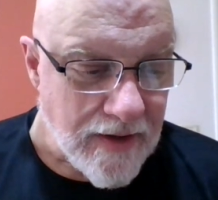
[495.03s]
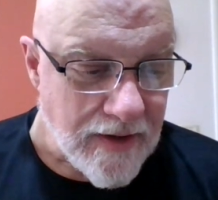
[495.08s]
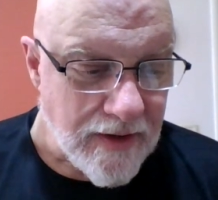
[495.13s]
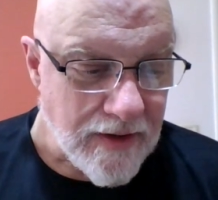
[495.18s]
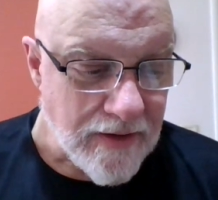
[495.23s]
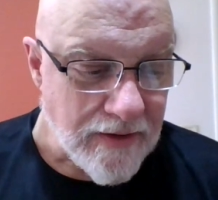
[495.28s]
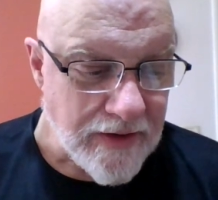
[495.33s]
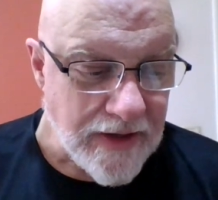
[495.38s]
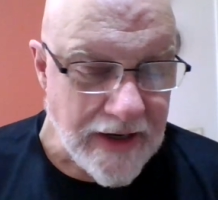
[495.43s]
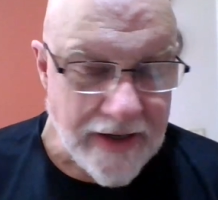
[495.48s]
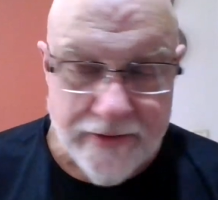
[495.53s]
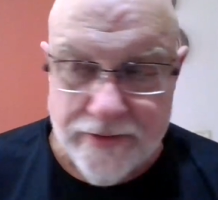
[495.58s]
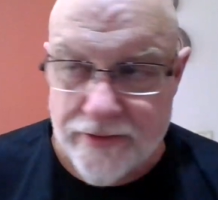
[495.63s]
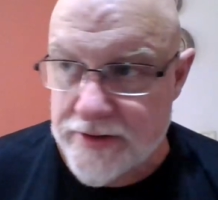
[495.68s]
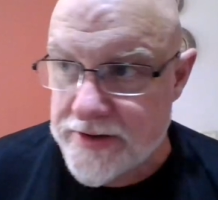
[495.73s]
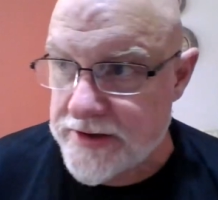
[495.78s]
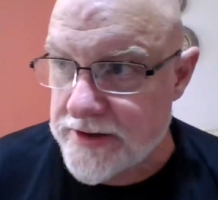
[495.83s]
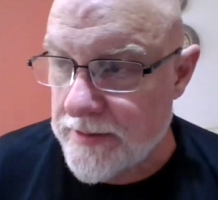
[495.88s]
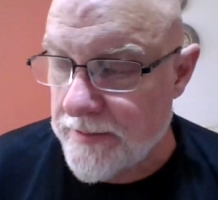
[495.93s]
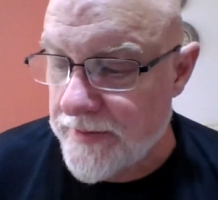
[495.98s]

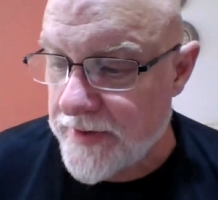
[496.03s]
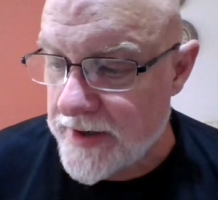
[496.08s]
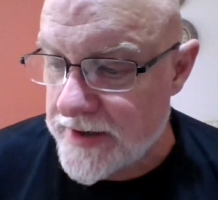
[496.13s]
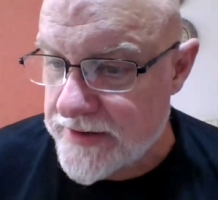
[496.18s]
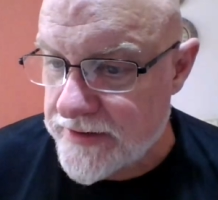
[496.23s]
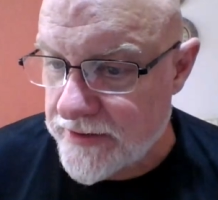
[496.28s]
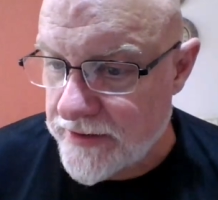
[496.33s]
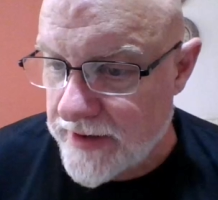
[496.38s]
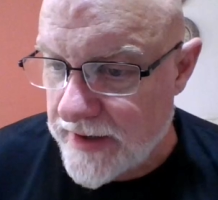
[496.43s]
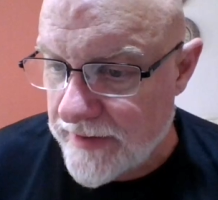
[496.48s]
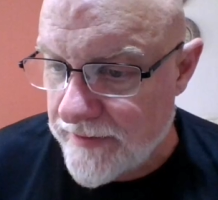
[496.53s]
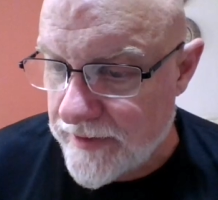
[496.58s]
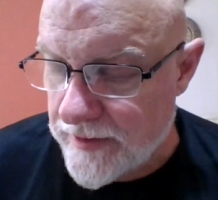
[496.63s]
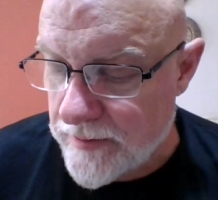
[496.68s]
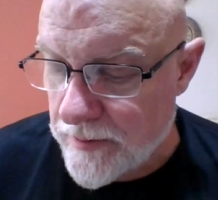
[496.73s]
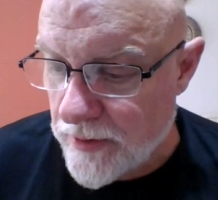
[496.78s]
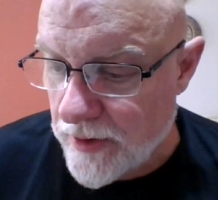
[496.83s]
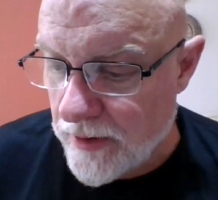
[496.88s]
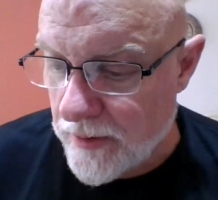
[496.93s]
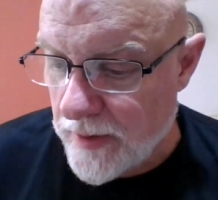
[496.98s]
Naturally some things are given
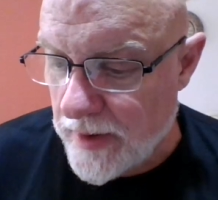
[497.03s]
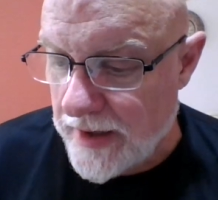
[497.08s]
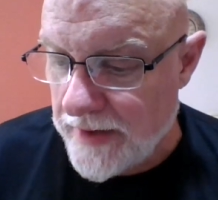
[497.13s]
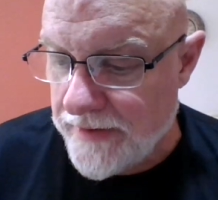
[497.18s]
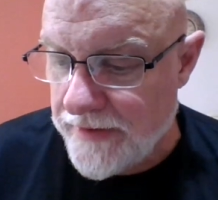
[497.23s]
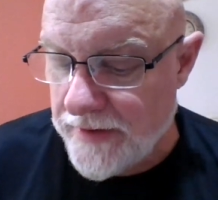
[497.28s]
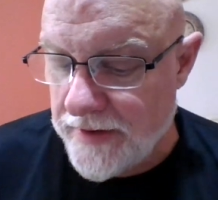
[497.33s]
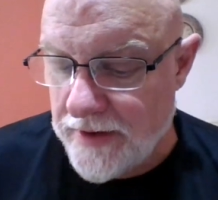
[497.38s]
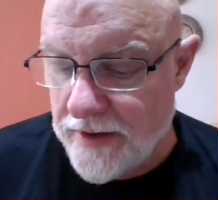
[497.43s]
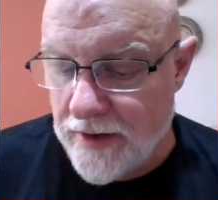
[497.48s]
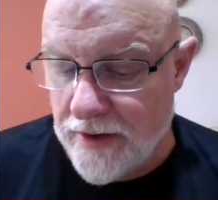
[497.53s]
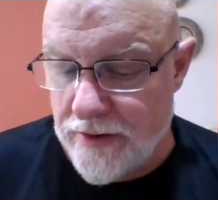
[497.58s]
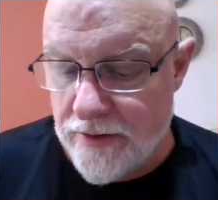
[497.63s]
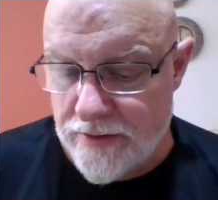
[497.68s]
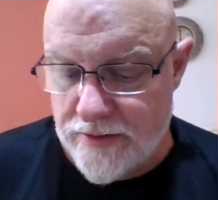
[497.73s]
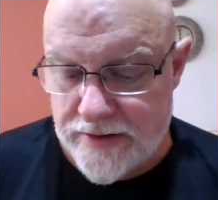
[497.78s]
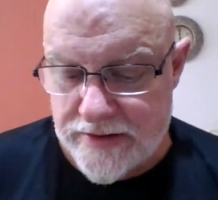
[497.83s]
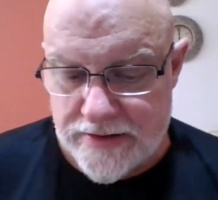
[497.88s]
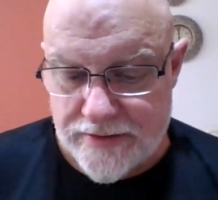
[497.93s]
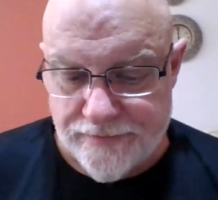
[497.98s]
more weight than
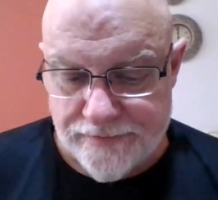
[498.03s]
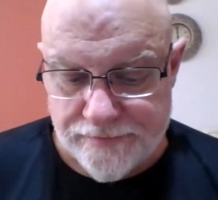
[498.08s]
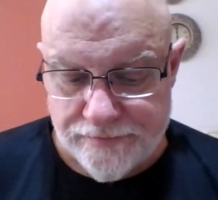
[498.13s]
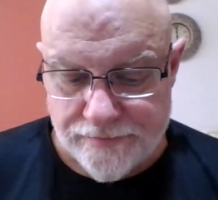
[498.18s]
others.